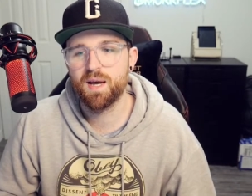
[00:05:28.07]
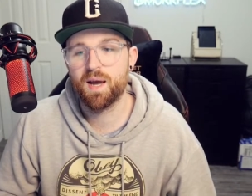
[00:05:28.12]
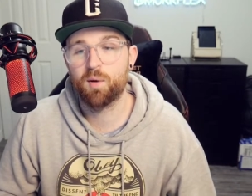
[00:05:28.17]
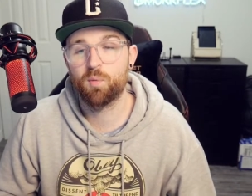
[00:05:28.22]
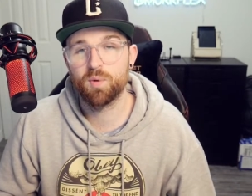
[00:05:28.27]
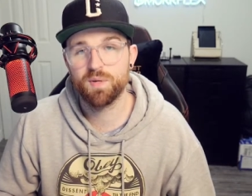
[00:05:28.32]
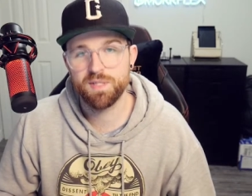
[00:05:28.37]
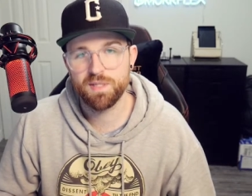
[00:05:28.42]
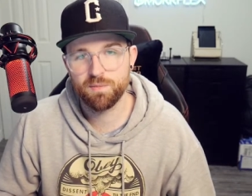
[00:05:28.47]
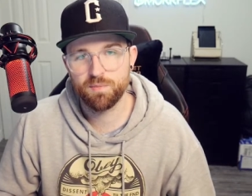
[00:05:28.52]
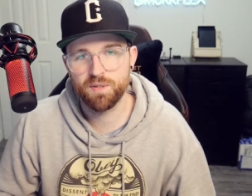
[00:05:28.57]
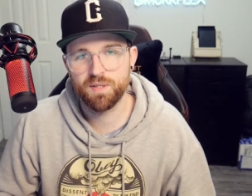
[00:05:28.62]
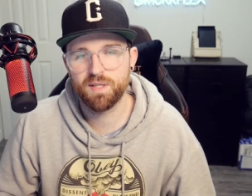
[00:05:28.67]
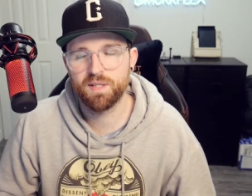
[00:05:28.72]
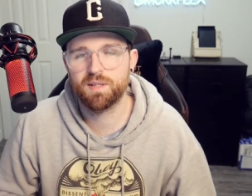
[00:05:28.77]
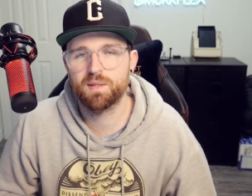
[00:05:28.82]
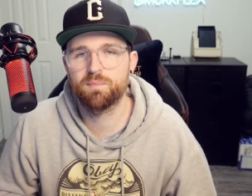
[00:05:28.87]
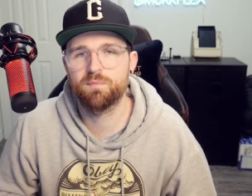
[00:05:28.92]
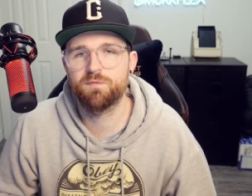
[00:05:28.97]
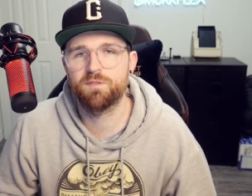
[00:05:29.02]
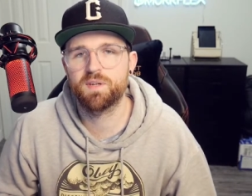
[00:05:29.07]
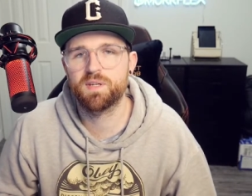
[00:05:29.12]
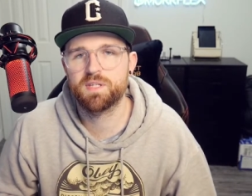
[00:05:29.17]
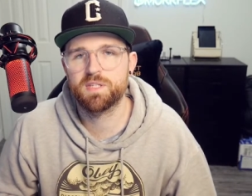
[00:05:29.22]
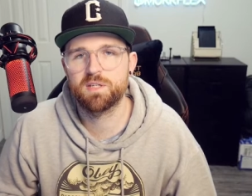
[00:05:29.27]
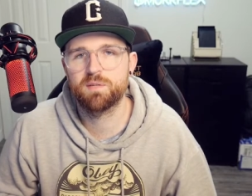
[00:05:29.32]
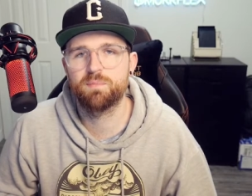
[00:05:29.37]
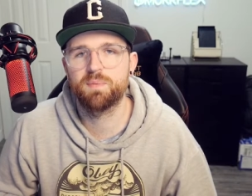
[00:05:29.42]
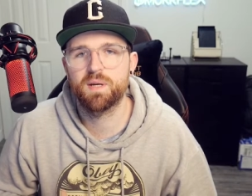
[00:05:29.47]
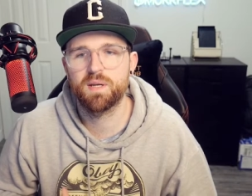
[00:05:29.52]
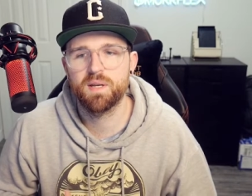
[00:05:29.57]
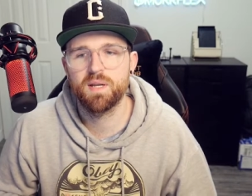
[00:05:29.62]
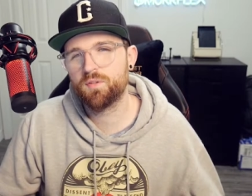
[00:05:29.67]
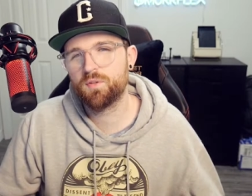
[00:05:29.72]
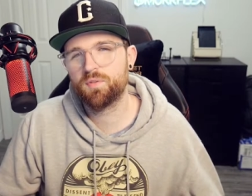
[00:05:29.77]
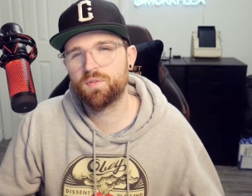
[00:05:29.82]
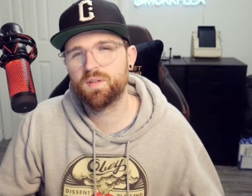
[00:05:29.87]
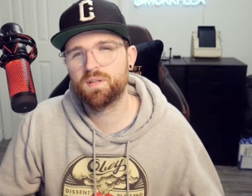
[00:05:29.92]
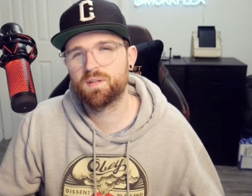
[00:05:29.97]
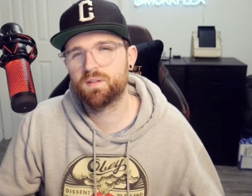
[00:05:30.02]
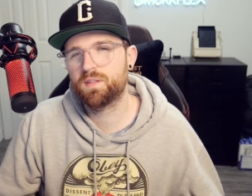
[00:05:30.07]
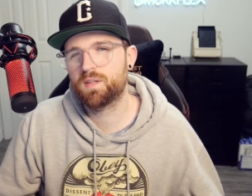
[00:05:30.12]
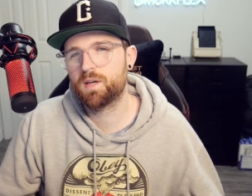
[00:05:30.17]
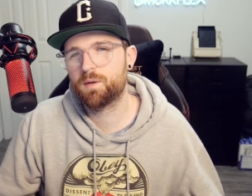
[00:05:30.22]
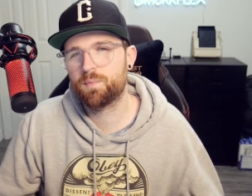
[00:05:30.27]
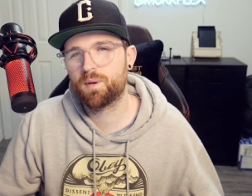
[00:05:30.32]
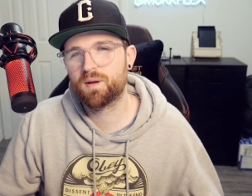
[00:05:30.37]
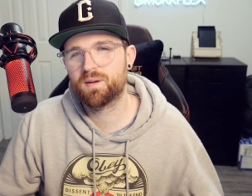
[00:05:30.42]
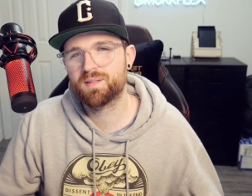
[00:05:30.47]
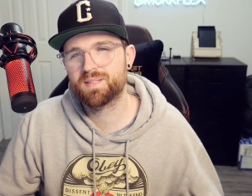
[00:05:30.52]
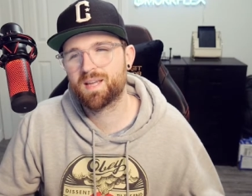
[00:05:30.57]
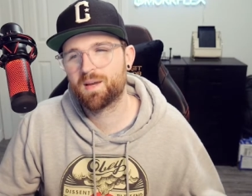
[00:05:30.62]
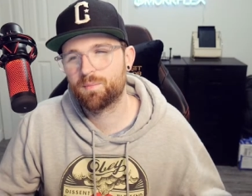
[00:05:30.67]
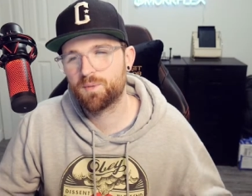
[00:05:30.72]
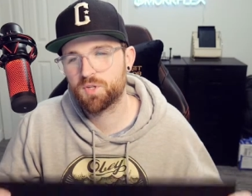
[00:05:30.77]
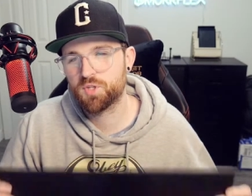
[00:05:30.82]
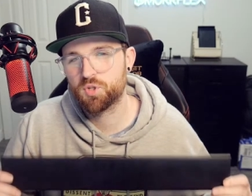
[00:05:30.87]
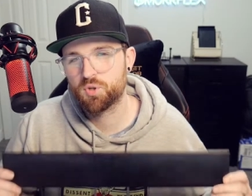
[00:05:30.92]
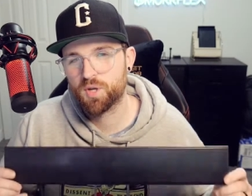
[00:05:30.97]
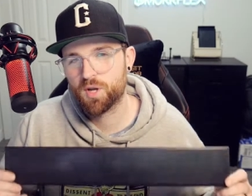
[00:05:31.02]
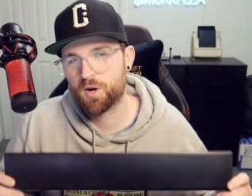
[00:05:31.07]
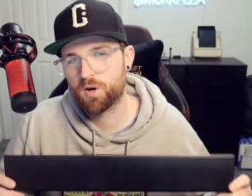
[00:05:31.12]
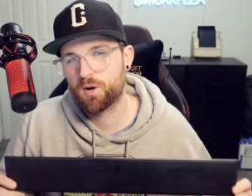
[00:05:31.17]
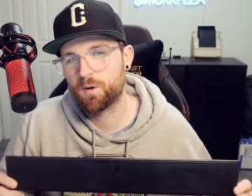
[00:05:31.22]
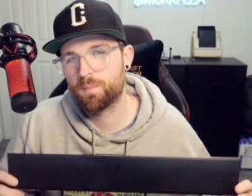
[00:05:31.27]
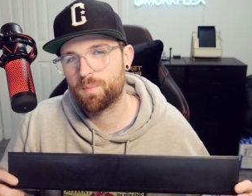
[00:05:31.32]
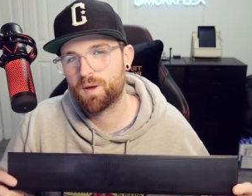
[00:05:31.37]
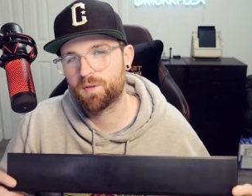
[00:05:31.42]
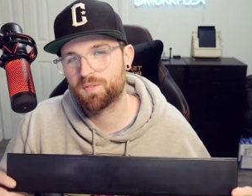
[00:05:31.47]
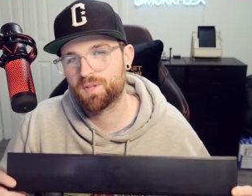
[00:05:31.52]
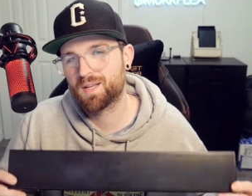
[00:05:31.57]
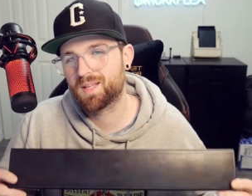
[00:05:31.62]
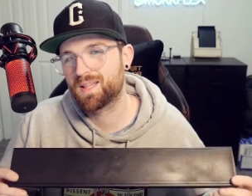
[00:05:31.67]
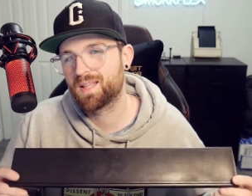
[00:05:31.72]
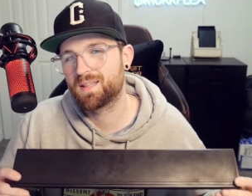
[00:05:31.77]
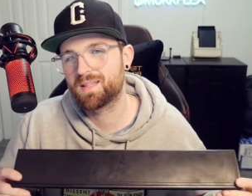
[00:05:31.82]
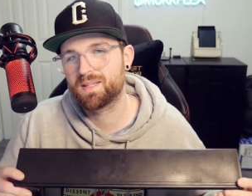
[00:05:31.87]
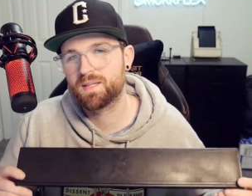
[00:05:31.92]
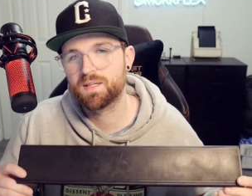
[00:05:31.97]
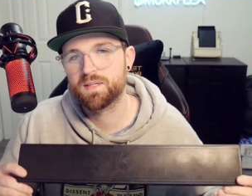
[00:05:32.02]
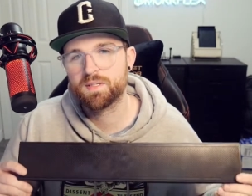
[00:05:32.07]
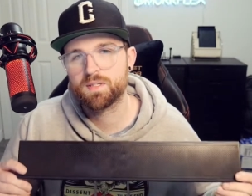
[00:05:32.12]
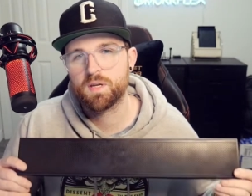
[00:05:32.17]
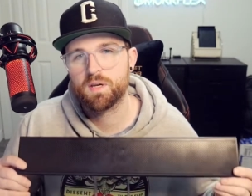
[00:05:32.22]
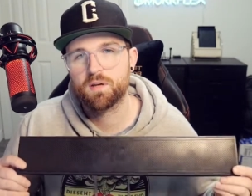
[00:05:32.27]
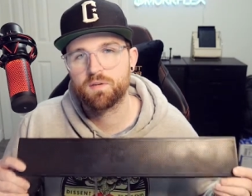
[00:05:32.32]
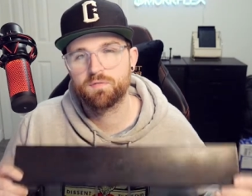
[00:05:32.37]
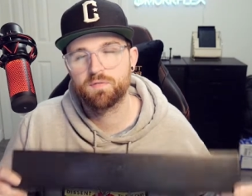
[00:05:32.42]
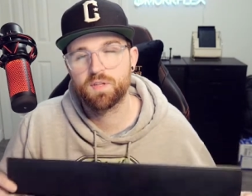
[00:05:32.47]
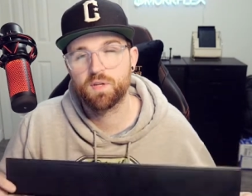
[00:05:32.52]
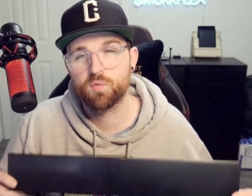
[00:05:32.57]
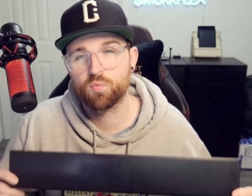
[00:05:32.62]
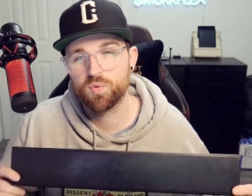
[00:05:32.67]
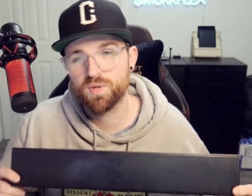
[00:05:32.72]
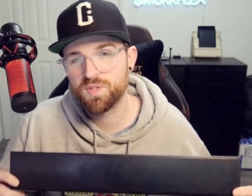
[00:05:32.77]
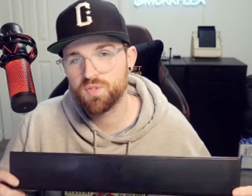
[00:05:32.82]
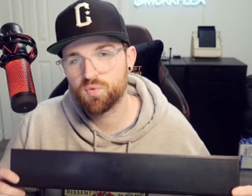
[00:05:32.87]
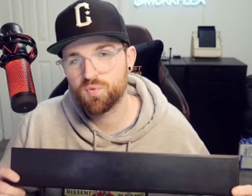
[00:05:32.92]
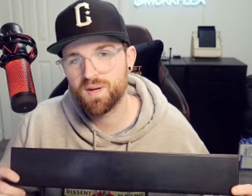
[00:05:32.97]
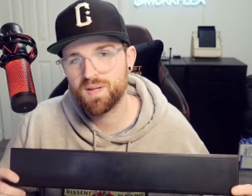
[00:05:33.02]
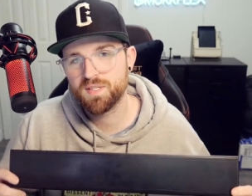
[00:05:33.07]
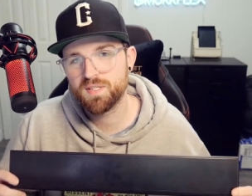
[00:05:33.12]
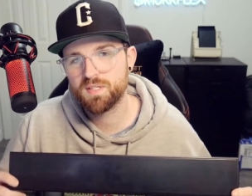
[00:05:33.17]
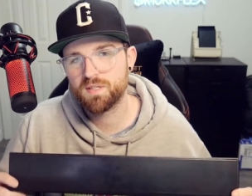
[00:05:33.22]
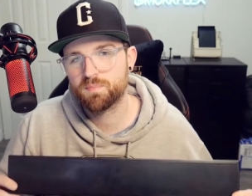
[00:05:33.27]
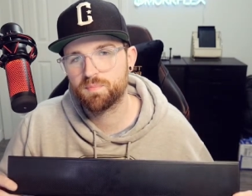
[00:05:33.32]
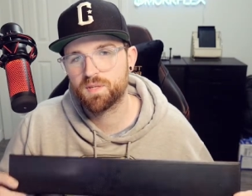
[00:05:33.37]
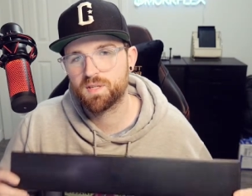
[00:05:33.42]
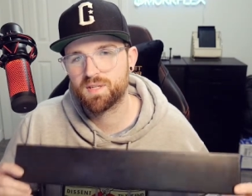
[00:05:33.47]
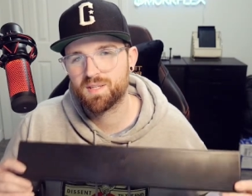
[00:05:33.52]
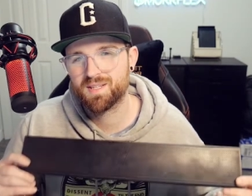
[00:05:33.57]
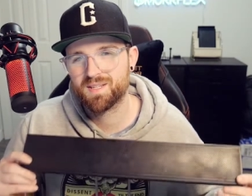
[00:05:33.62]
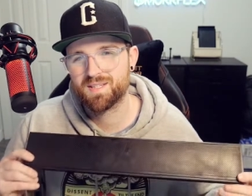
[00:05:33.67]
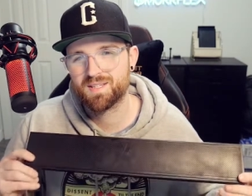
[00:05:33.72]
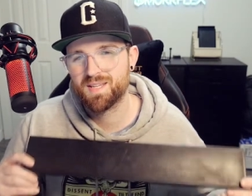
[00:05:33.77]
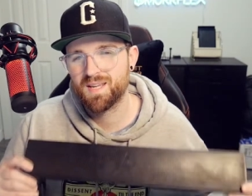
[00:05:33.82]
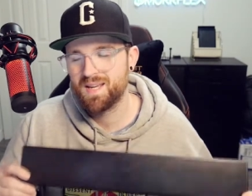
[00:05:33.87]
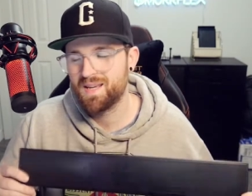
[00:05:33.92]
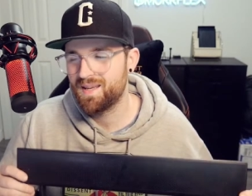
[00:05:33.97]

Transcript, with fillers: I was able to get them fixed. Another thing to think about is how much you care about the cleanliness of the wrist rest because